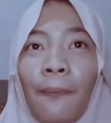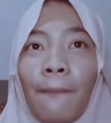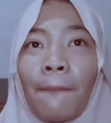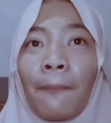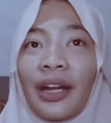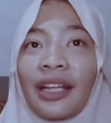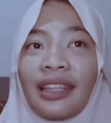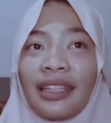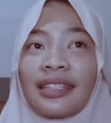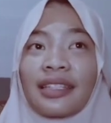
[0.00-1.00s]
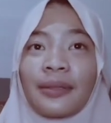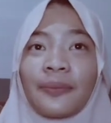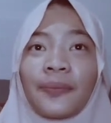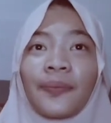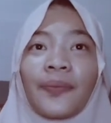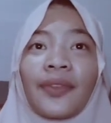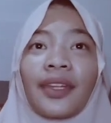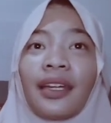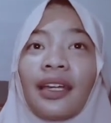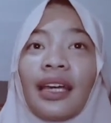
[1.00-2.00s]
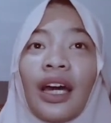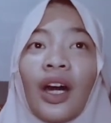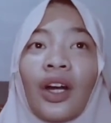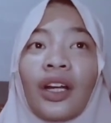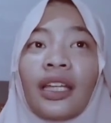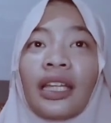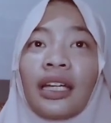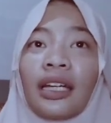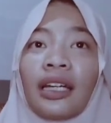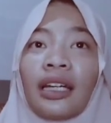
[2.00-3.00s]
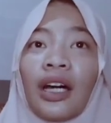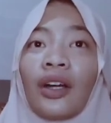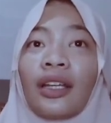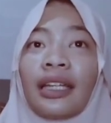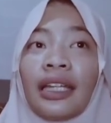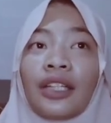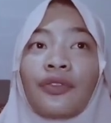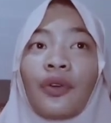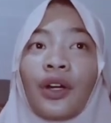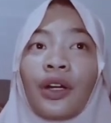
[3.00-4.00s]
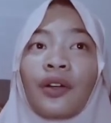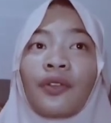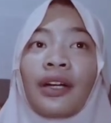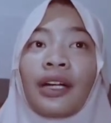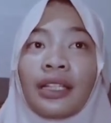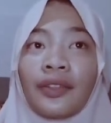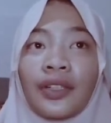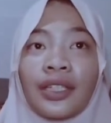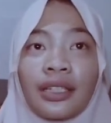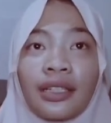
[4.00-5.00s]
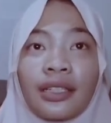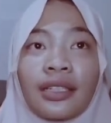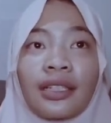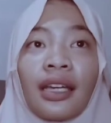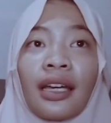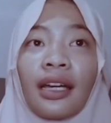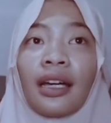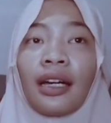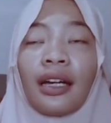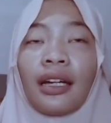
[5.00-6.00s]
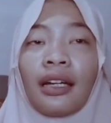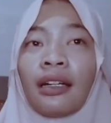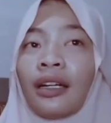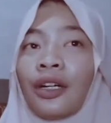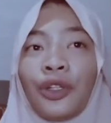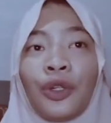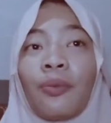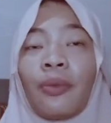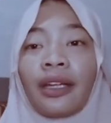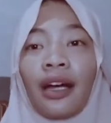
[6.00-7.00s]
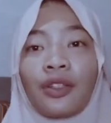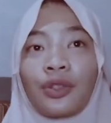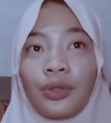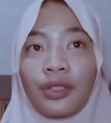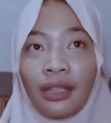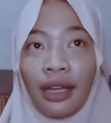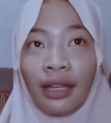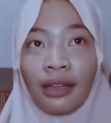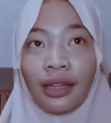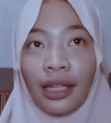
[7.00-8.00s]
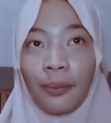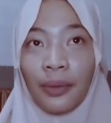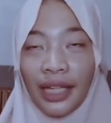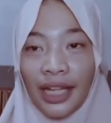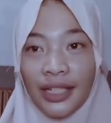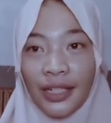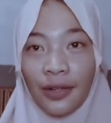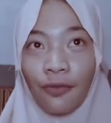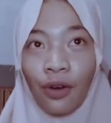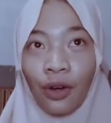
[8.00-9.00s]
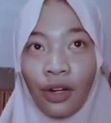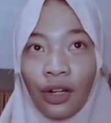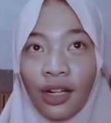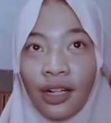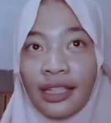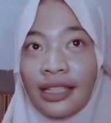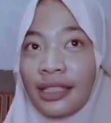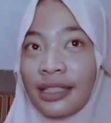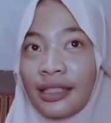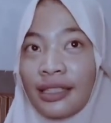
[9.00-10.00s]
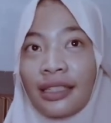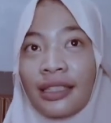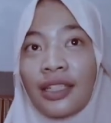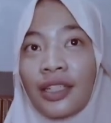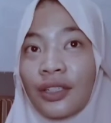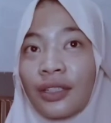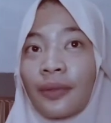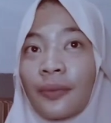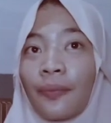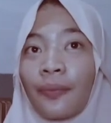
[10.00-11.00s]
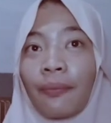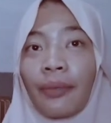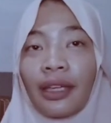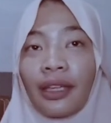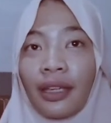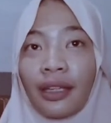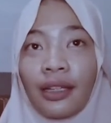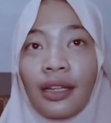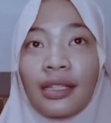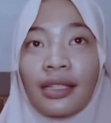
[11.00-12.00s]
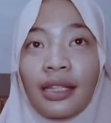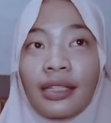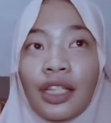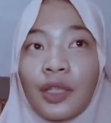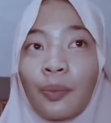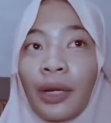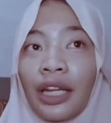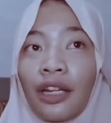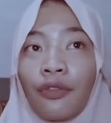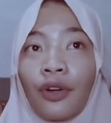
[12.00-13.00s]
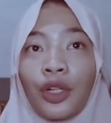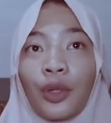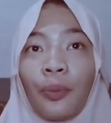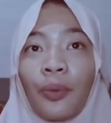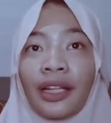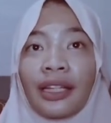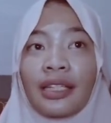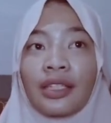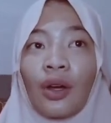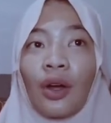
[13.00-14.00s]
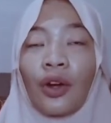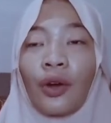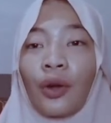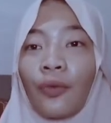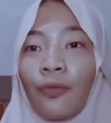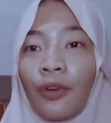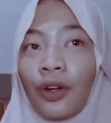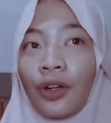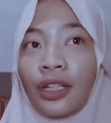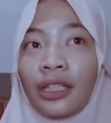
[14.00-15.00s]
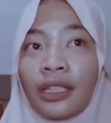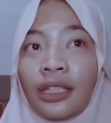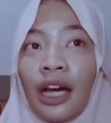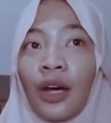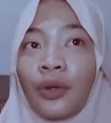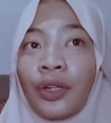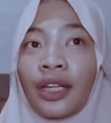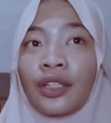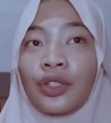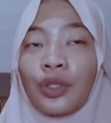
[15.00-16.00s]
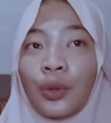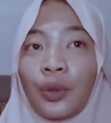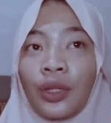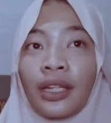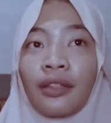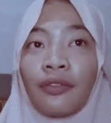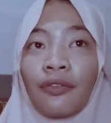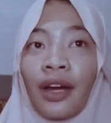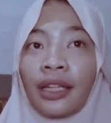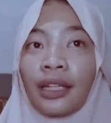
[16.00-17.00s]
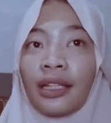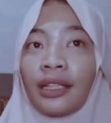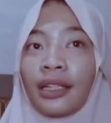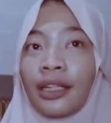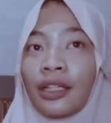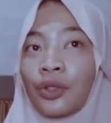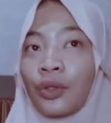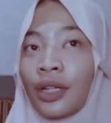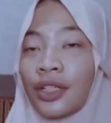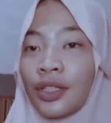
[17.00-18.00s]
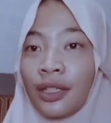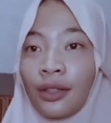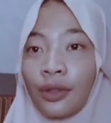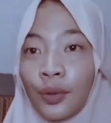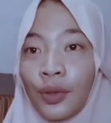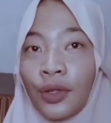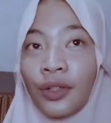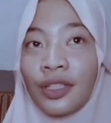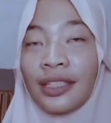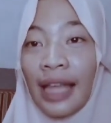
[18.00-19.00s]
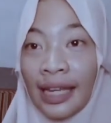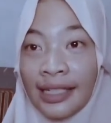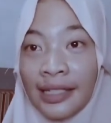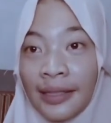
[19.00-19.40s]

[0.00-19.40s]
practice or the need for further research. You might also state implication for decision making, such as planning for new practice or for the audience you identified in the introduction to your study.